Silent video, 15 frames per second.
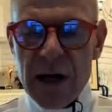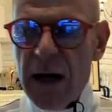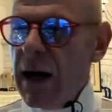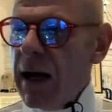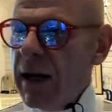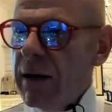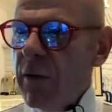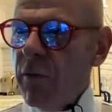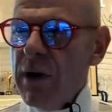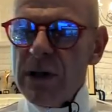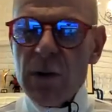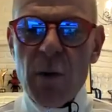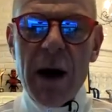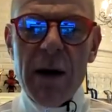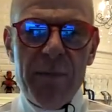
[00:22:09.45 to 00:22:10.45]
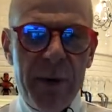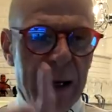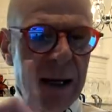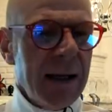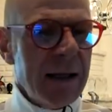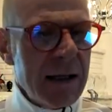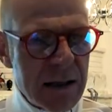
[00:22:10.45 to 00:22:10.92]
And the reason why I'm
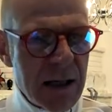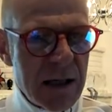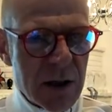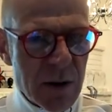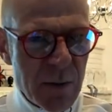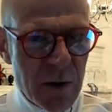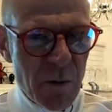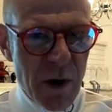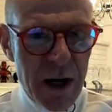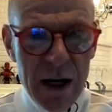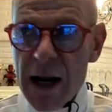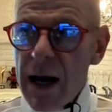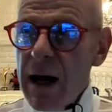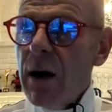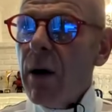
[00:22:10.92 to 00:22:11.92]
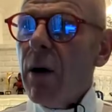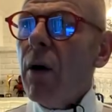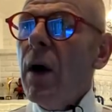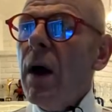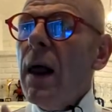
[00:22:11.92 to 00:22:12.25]
picking this instrument right now